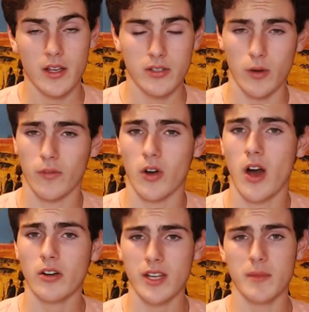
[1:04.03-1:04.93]
So for
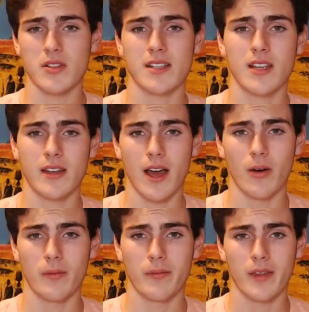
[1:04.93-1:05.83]
100 emails I send
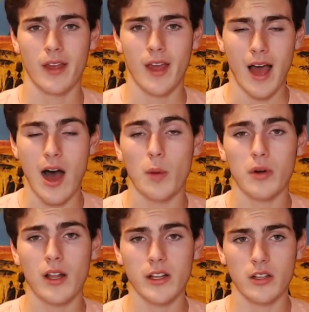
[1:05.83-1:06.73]
out, I'll
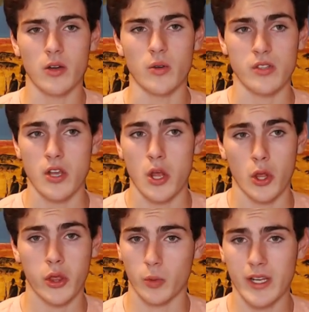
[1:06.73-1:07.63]
probably close
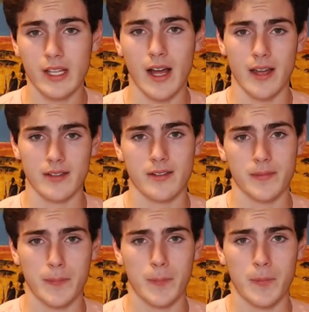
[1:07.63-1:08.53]
3 clients,
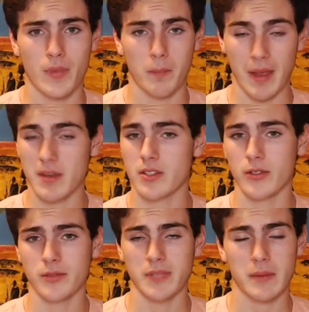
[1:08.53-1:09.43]
maybe
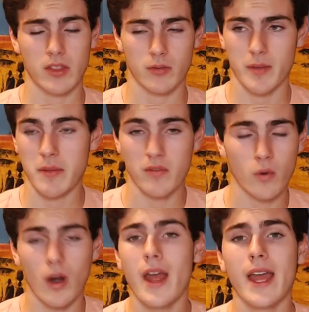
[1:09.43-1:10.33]
2, maybe 3, maybe
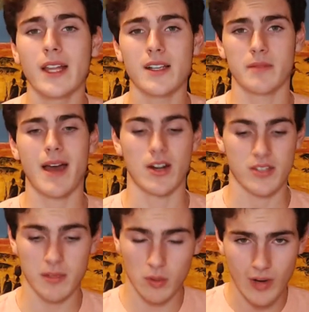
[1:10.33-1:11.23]
4. It doesn't matter.
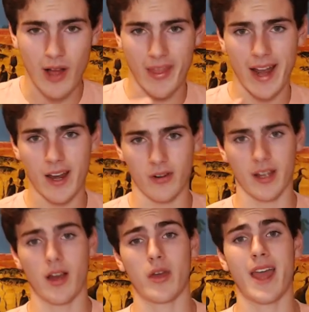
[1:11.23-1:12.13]
Something around that
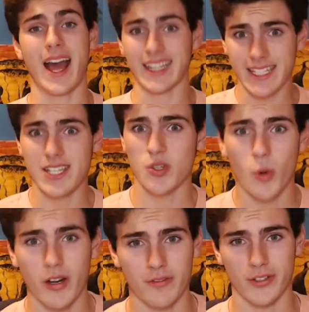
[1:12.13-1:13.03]
area, okay? At least
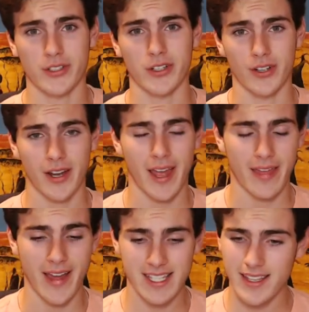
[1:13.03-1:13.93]
1 for sure.
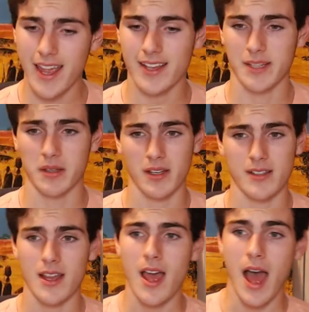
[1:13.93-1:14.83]
And that's saying something,
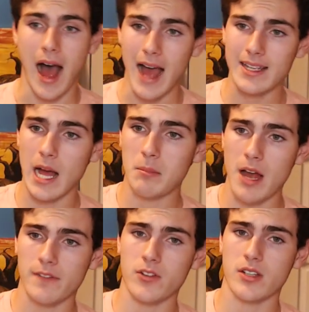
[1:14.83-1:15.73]
because I got
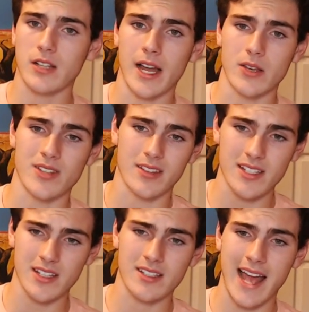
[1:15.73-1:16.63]
my first client using
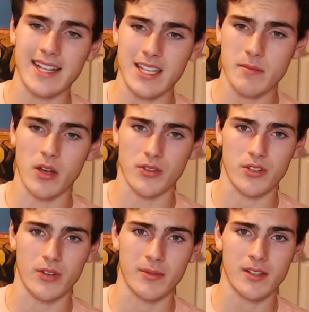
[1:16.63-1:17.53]
this exact email
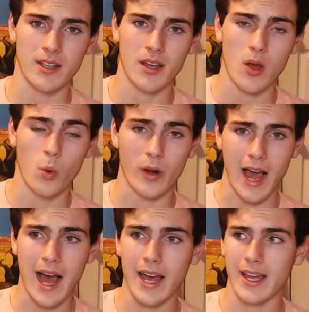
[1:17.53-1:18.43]
script when
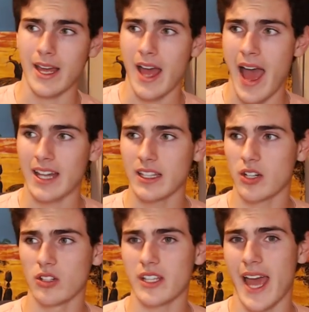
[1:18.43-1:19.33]
I had
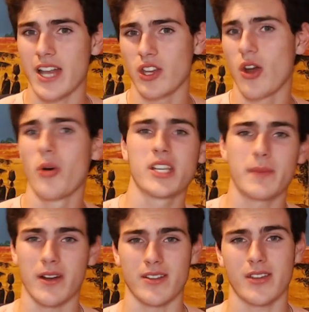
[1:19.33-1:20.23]
literally had no
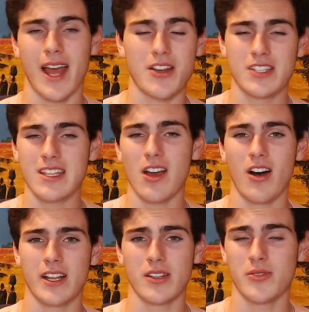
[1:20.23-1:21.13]
experience, okay? I just did the
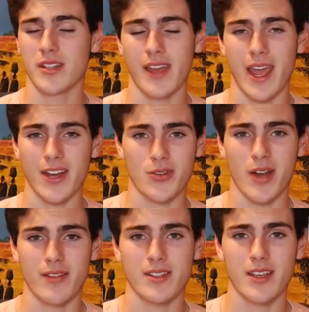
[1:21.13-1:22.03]
audit using
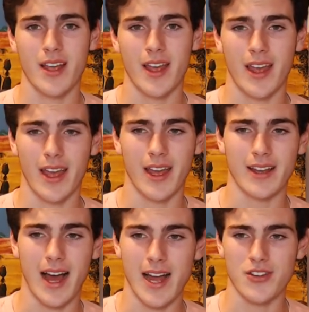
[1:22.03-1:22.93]
Ahrefs,
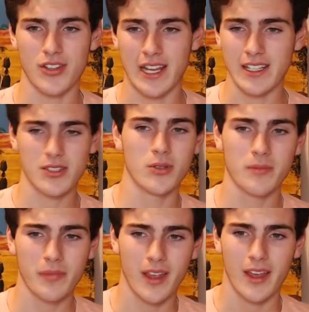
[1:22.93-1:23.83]
and I just sent it to
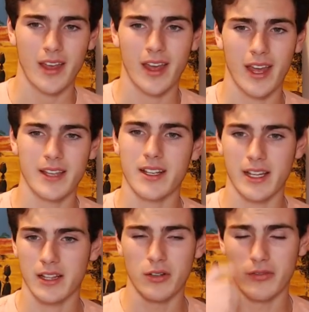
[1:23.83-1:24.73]
them and did
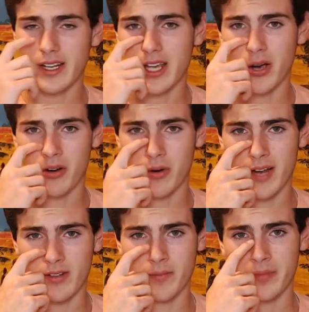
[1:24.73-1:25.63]
like a little video or
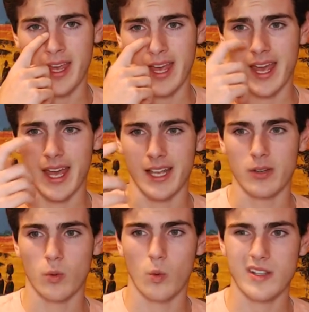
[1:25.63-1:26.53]
whatever.
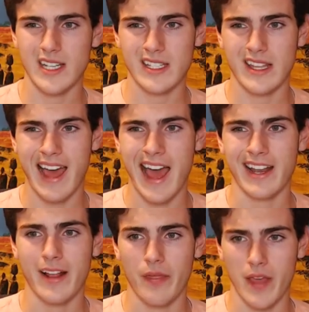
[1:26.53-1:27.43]
And once I did
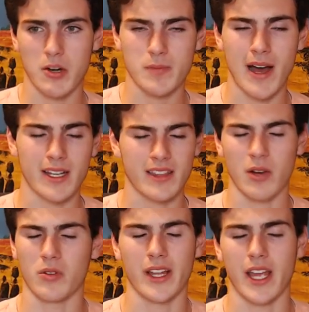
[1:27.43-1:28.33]
that, they responded.
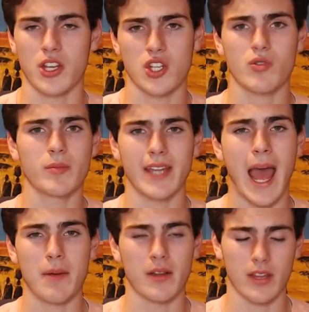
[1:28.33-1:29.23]
They were like extremely
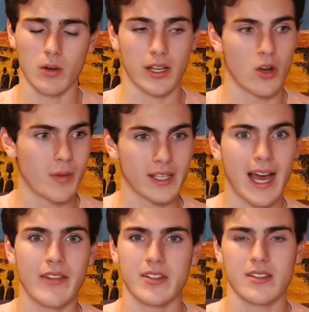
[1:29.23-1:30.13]
happy about it. They were like, oh my
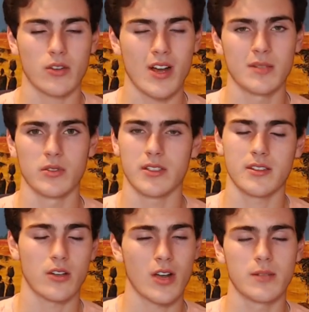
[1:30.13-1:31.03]
God, this is incredible. This
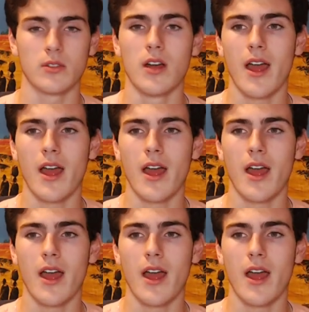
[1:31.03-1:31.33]
is incredible.